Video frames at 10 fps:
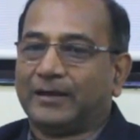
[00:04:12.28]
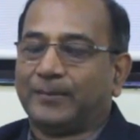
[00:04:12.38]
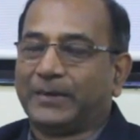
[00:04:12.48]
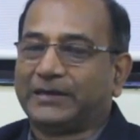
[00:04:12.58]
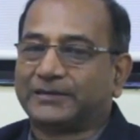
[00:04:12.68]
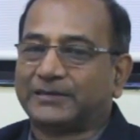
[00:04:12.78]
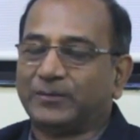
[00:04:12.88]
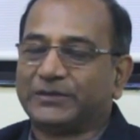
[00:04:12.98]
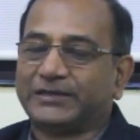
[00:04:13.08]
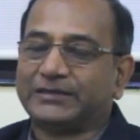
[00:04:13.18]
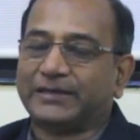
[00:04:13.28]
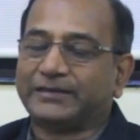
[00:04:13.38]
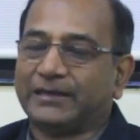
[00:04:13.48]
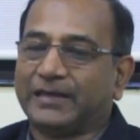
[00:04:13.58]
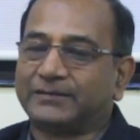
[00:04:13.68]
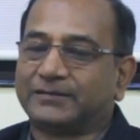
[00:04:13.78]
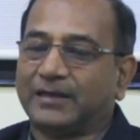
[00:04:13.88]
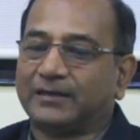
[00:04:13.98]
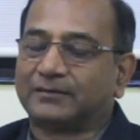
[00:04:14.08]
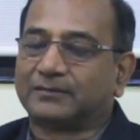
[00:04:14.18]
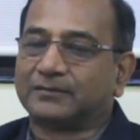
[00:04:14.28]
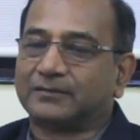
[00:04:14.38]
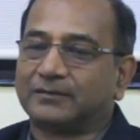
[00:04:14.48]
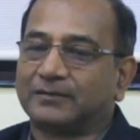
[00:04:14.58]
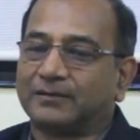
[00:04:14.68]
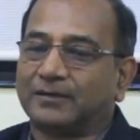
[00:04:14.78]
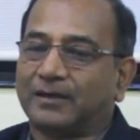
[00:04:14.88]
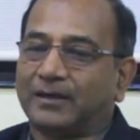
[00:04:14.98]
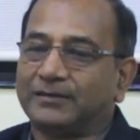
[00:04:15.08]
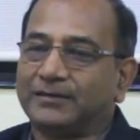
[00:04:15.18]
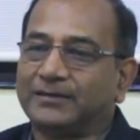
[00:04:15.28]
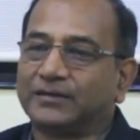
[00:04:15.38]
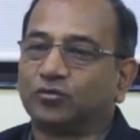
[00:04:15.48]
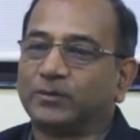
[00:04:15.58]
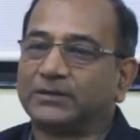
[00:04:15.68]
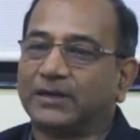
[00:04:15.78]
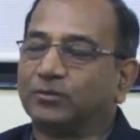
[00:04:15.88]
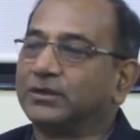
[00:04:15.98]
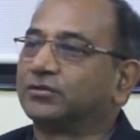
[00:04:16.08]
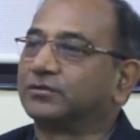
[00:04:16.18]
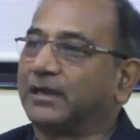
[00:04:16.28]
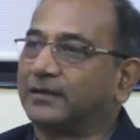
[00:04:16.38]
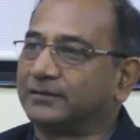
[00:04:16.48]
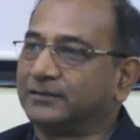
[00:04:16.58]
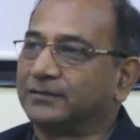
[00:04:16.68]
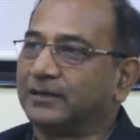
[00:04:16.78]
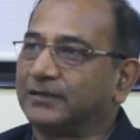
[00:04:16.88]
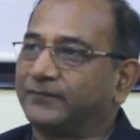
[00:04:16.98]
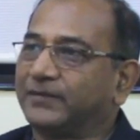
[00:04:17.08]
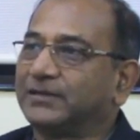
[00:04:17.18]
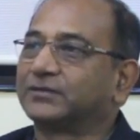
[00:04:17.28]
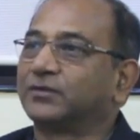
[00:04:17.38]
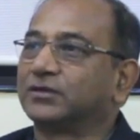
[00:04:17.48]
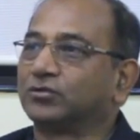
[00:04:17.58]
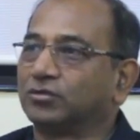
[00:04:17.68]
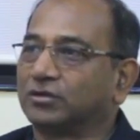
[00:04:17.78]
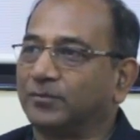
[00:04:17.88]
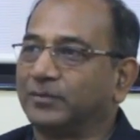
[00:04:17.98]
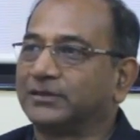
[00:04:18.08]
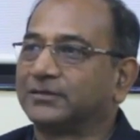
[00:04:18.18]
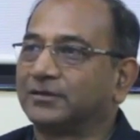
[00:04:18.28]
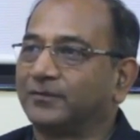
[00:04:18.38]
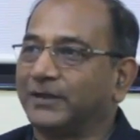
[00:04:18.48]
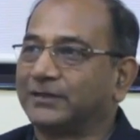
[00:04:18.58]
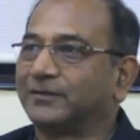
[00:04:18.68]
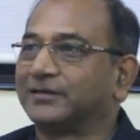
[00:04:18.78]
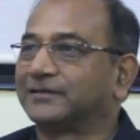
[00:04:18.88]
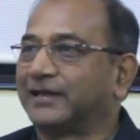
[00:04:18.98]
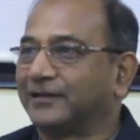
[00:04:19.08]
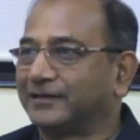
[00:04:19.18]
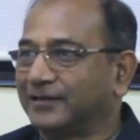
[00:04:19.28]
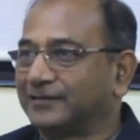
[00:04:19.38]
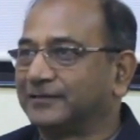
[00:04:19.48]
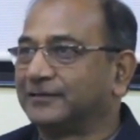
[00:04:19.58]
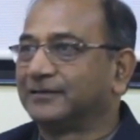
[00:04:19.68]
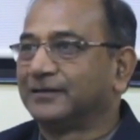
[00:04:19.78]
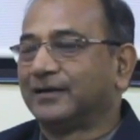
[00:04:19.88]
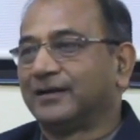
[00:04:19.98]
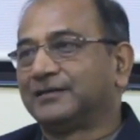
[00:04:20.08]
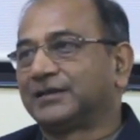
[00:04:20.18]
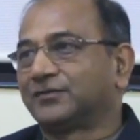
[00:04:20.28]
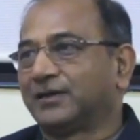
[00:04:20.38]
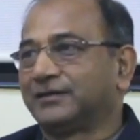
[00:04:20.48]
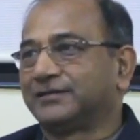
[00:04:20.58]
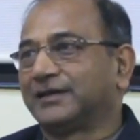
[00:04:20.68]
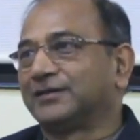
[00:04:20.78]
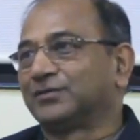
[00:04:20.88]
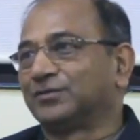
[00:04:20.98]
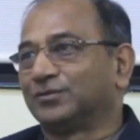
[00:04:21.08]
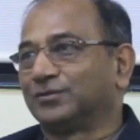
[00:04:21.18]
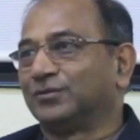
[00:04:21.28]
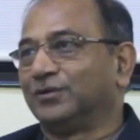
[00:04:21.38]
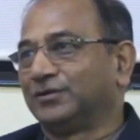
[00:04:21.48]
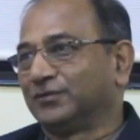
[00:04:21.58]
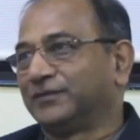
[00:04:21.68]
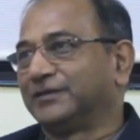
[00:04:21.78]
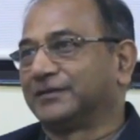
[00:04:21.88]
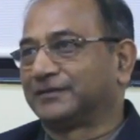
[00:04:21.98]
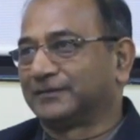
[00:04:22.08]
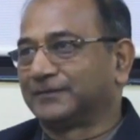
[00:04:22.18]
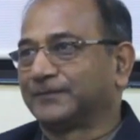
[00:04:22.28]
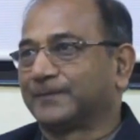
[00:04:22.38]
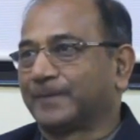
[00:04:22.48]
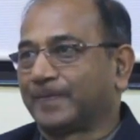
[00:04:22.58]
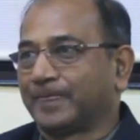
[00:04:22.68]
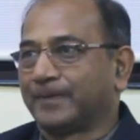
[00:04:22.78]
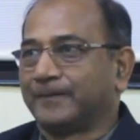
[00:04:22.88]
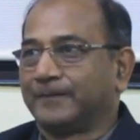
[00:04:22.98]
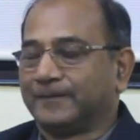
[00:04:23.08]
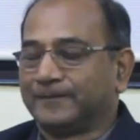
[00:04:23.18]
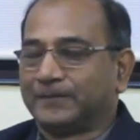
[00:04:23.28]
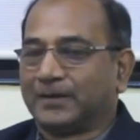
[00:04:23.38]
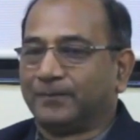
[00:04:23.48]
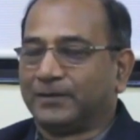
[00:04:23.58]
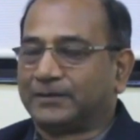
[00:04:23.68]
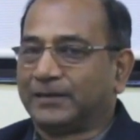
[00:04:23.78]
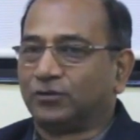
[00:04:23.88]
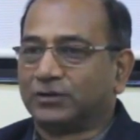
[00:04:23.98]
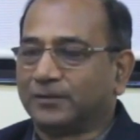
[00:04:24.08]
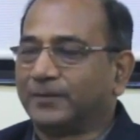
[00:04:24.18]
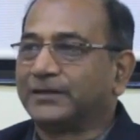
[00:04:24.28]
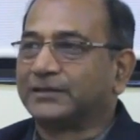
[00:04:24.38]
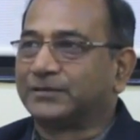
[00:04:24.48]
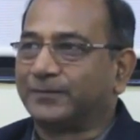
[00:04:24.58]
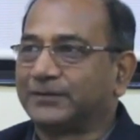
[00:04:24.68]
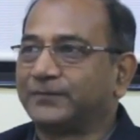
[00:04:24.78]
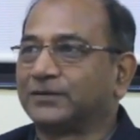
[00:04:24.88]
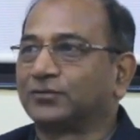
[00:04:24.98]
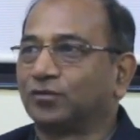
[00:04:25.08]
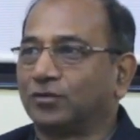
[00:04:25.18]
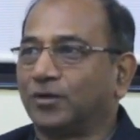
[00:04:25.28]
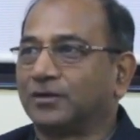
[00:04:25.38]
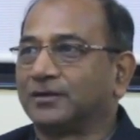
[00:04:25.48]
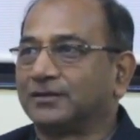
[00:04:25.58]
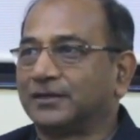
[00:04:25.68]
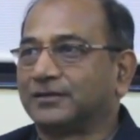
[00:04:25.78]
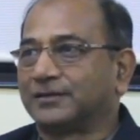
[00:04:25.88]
But at some stage, I realized that I needed to be grounded to reality, and physics was a good combination of mathematics and reality. And that's why I decided to go into physics. But I don't remember any specific role model at that